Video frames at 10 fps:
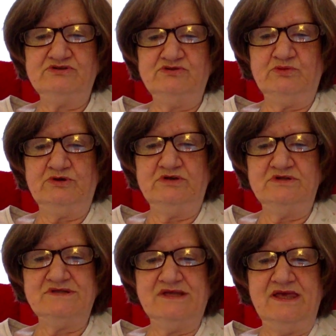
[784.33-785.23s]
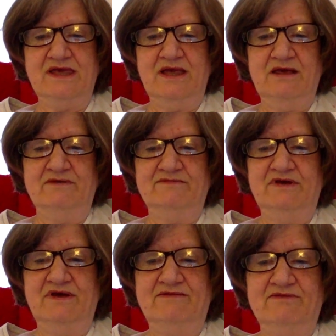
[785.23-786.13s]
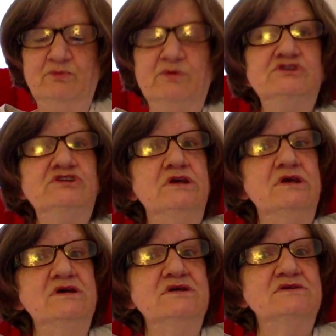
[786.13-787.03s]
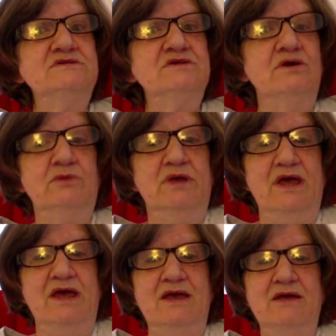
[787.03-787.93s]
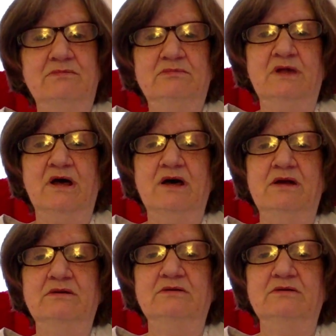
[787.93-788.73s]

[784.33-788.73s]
the words King of Heaven, which he is, okay? Not